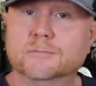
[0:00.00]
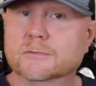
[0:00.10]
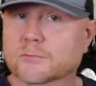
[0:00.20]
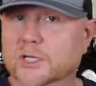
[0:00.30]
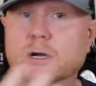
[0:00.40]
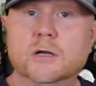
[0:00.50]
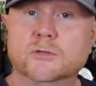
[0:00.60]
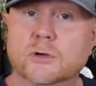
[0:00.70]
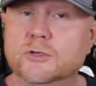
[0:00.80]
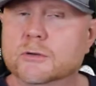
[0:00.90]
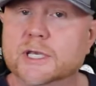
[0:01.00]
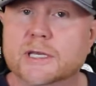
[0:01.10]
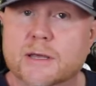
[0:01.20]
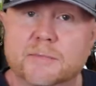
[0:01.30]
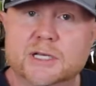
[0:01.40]
we all know you're eating
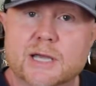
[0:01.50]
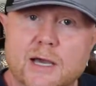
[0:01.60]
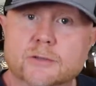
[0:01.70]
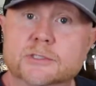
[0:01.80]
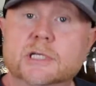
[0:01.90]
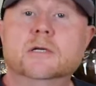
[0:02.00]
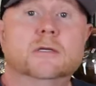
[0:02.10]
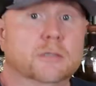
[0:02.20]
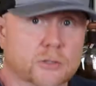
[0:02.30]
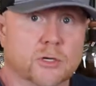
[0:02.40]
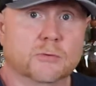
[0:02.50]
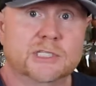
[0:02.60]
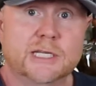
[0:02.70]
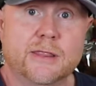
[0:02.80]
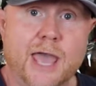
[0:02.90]
at McDonald's. You know
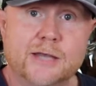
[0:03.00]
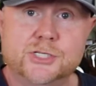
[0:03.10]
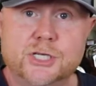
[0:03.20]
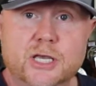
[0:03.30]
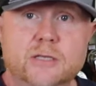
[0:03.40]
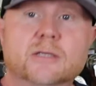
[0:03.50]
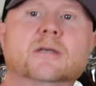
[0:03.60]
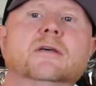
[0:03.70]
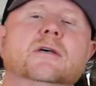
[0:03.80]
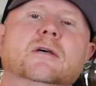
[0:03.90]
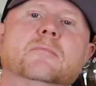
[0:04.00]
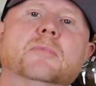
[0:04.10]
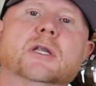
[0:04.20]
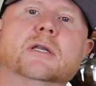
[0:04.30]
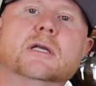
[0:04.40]
what's in that shit?
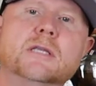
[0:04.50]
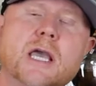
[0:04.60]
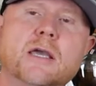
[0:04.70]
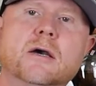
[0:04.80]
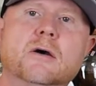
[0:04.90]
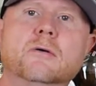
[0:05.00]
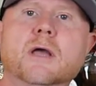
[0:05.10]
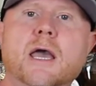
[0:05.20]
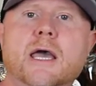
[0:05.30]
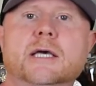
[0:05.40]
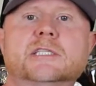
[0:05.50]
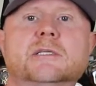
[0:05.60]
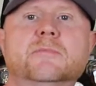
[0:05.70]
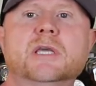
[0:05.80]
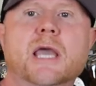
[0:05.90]
But an añejo has
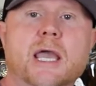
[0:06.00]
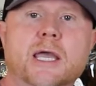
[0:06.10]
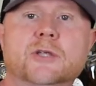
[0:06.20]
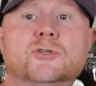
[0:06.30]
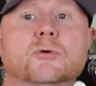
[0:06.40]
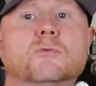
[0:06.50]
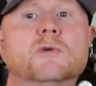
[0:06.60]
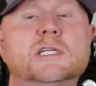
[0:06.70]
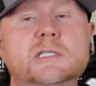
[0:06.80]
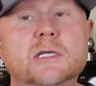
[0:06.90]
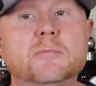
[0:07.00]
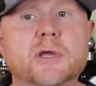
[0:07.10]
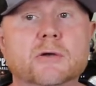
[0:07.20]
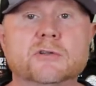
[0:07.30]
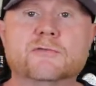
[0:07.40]
to be aged or rested in
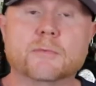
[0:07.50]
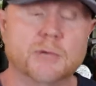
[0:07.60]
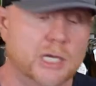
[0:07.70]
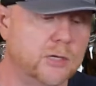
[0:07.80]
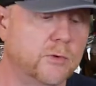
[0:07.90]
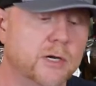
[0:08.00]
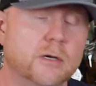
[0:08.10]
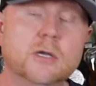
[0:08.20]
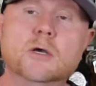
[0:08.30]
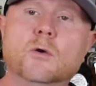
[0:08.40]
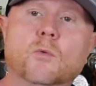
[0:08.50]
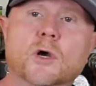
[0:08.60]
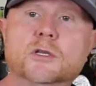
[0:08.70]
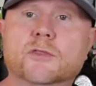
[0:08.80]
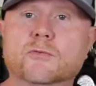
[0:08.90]
barrels from anywhere
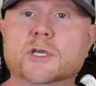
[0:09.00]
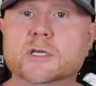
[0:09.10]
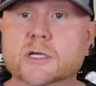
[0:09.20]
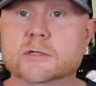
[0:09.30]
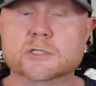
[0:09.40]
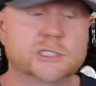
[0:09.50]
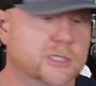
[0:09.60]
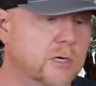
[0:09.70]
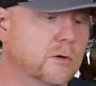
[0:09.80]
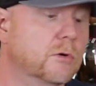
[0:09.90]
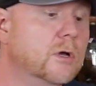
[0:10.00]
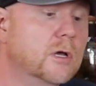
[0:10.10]
1 to 3 years. So